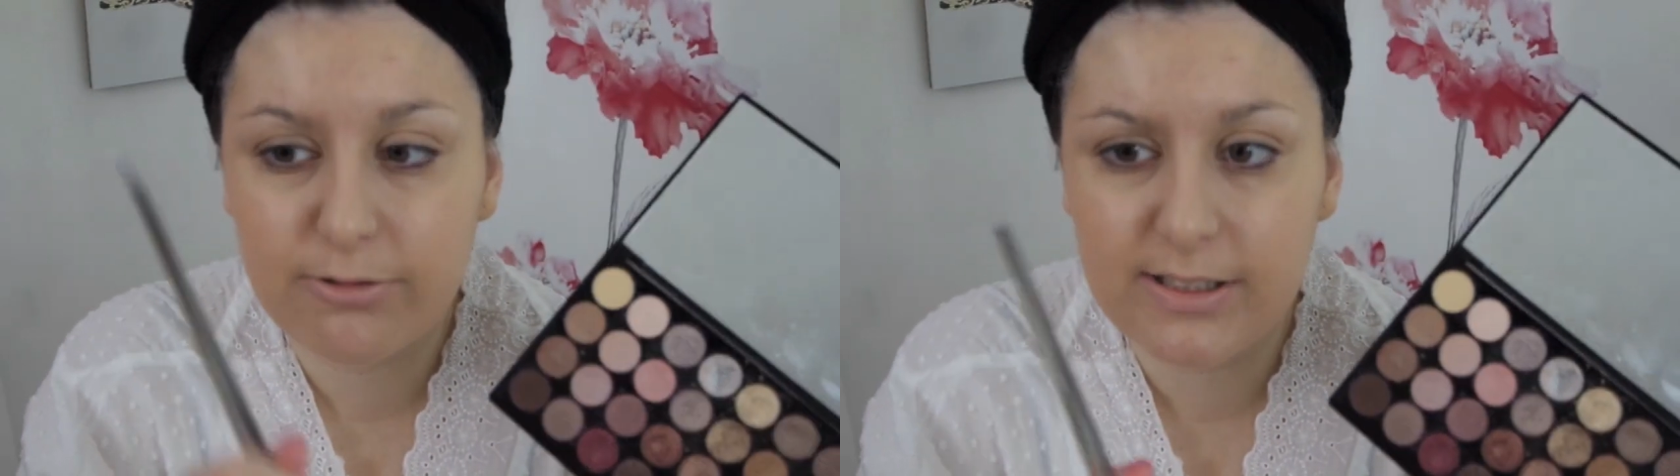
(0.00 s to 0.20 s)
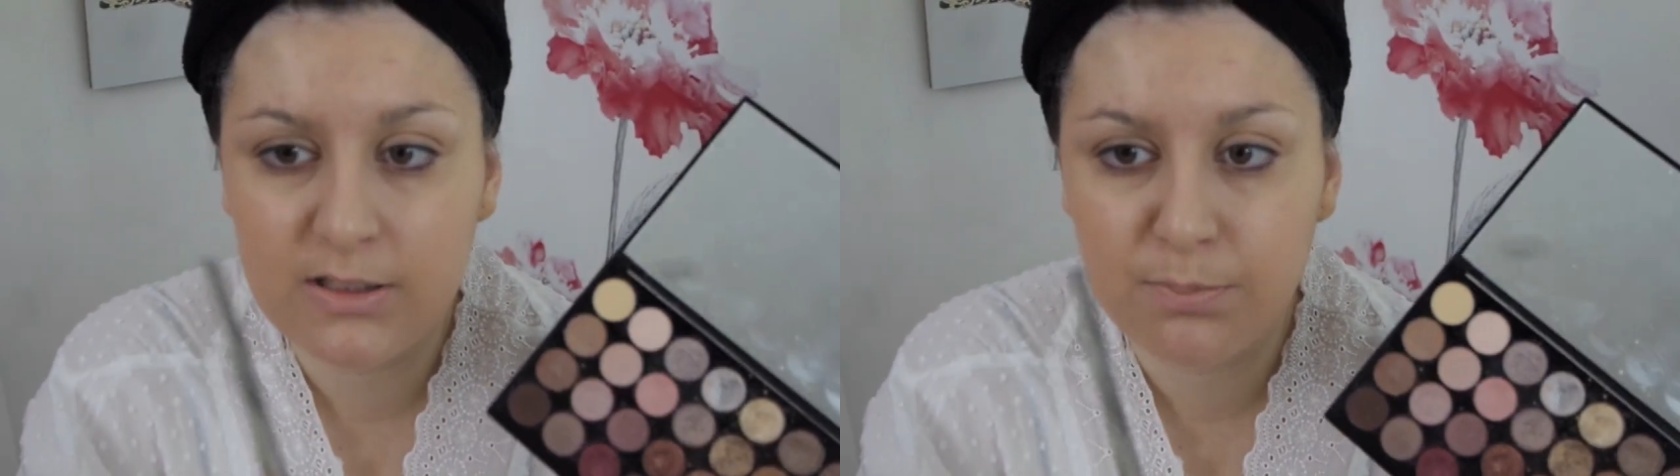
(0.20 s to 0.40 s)

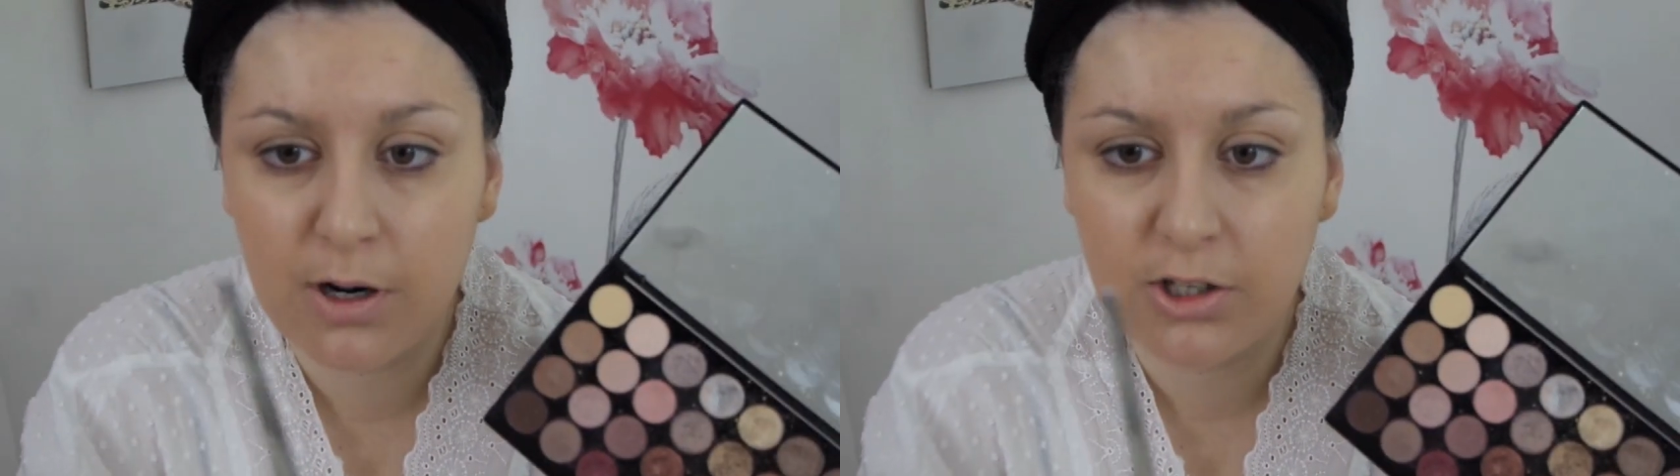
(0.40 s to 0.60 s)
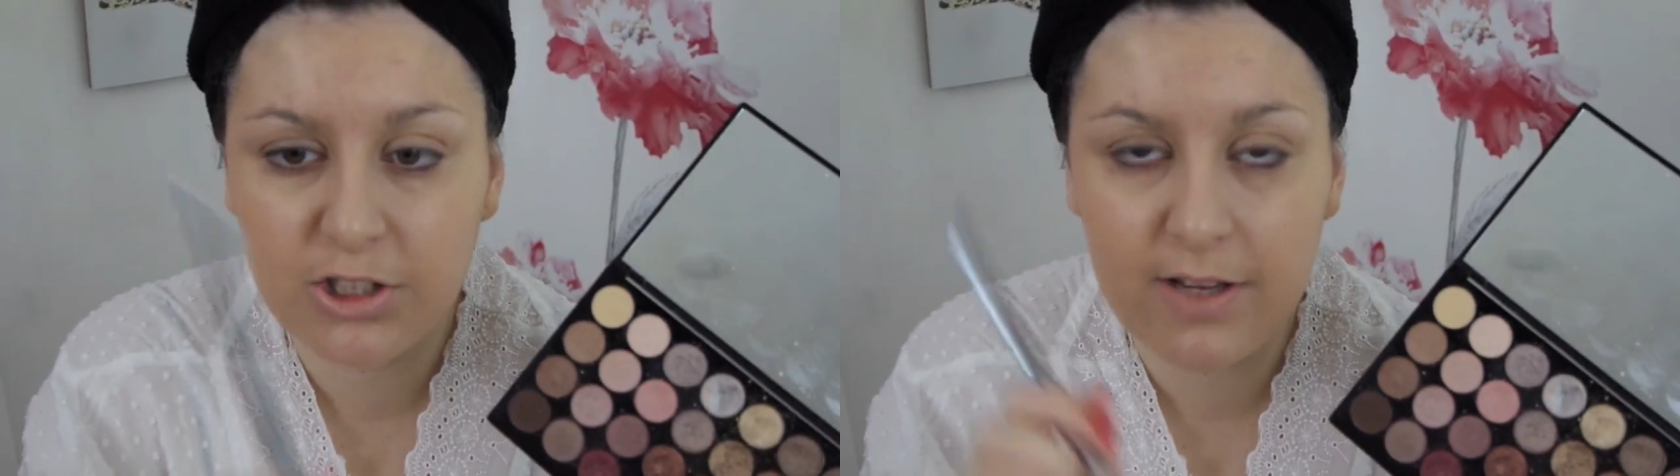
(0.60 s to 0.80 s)
crease
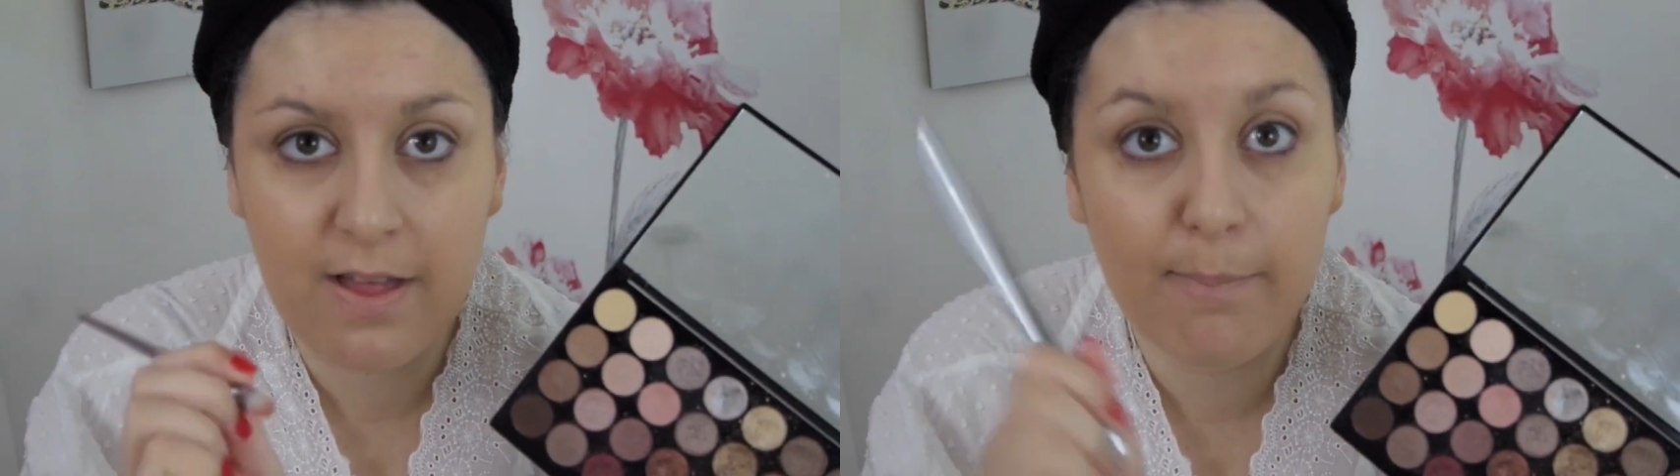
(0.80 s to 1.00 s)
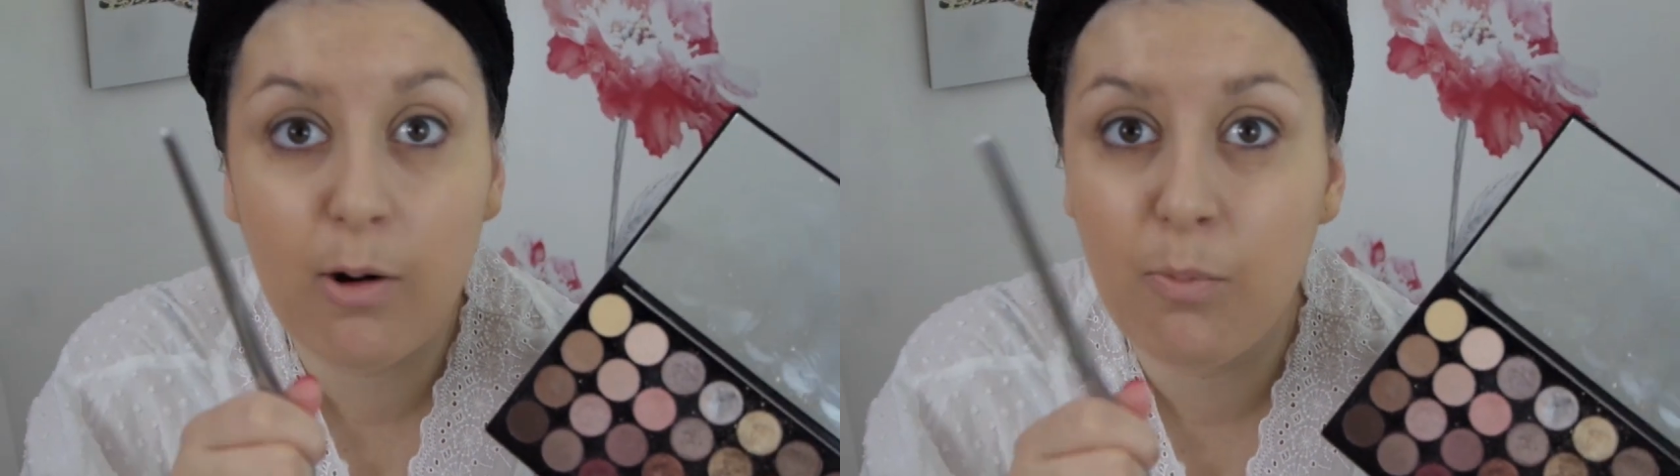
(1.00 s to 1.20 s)
brush
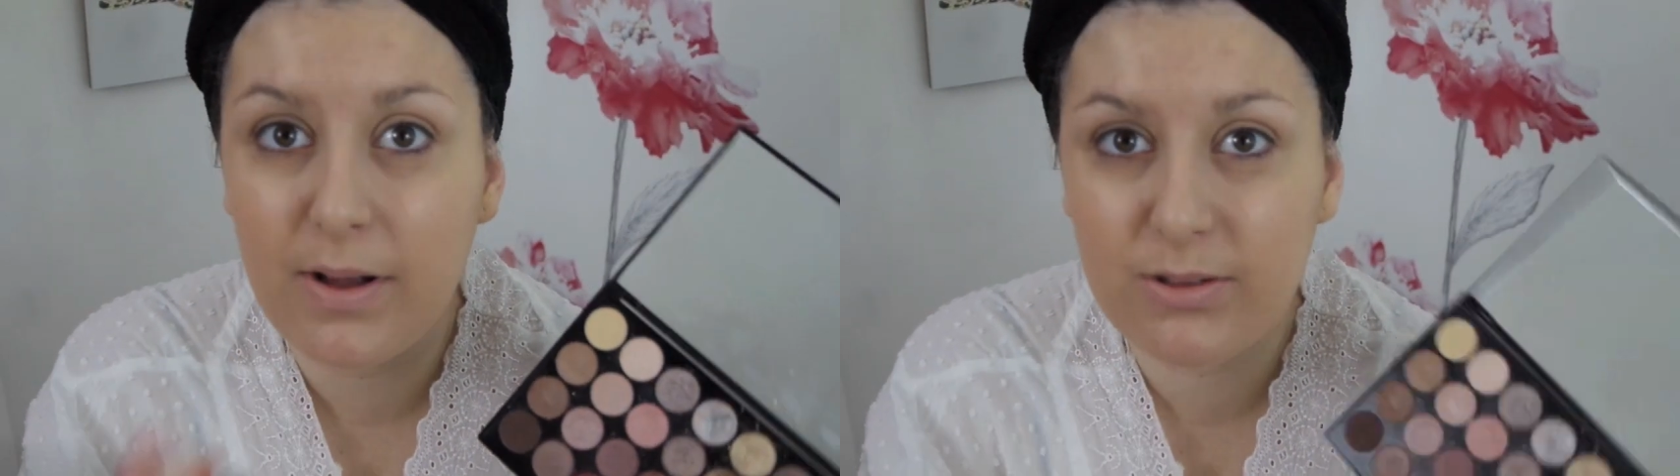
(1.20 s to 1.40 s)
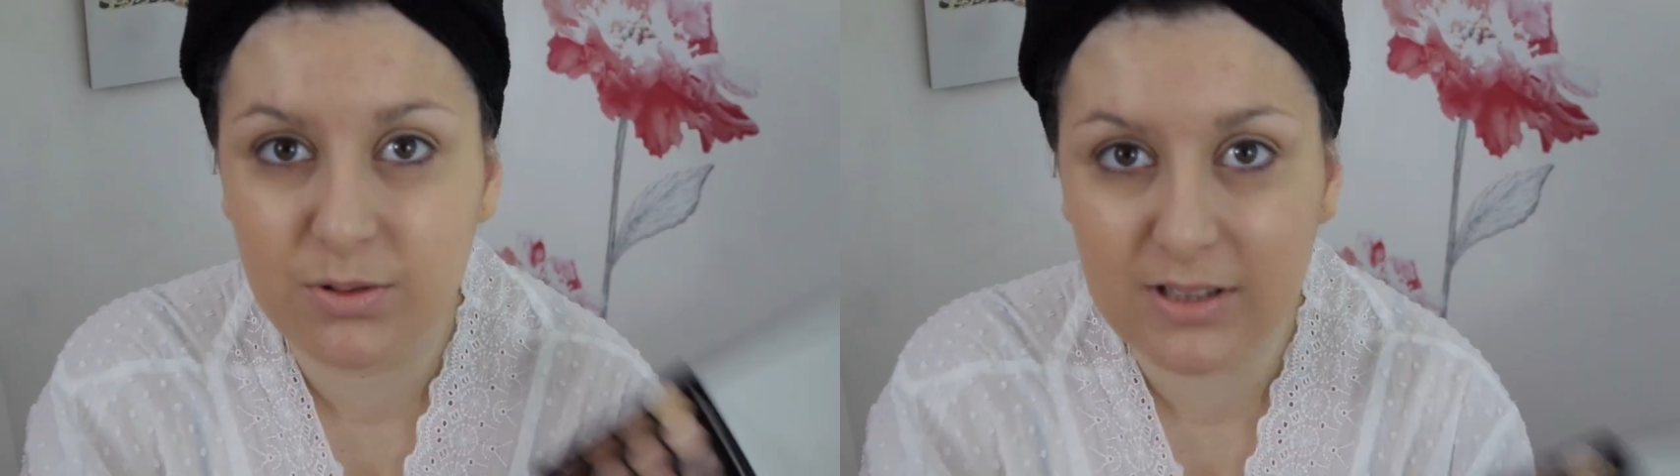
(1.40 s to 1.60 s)
in their Bold
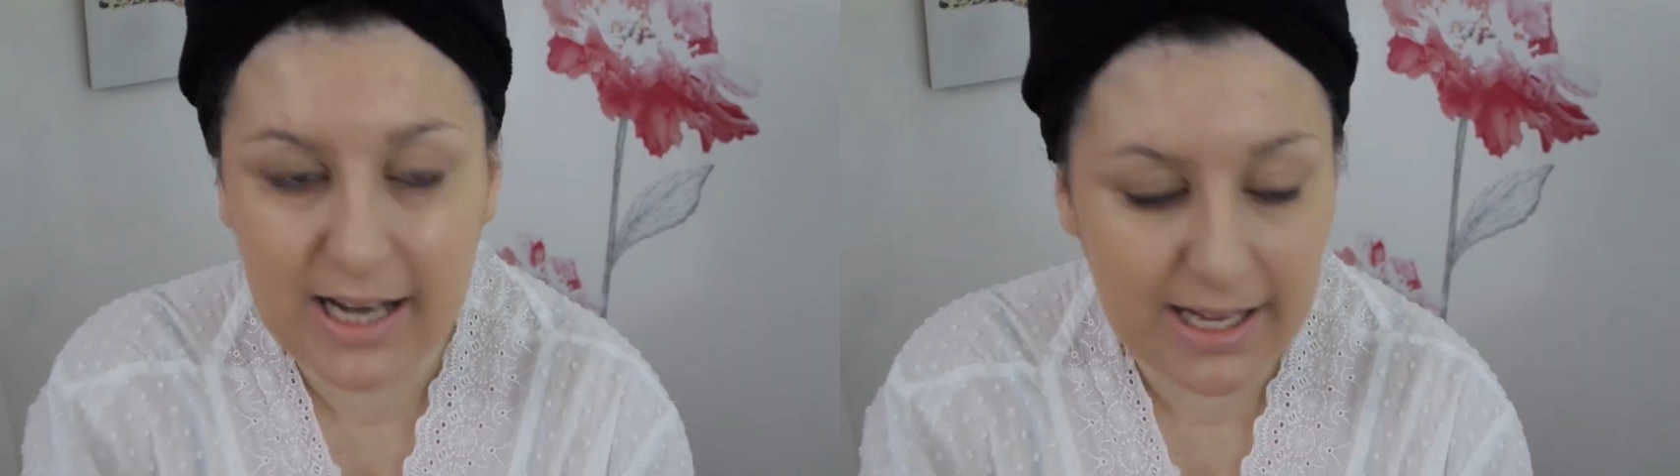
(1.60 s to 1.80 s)
Metals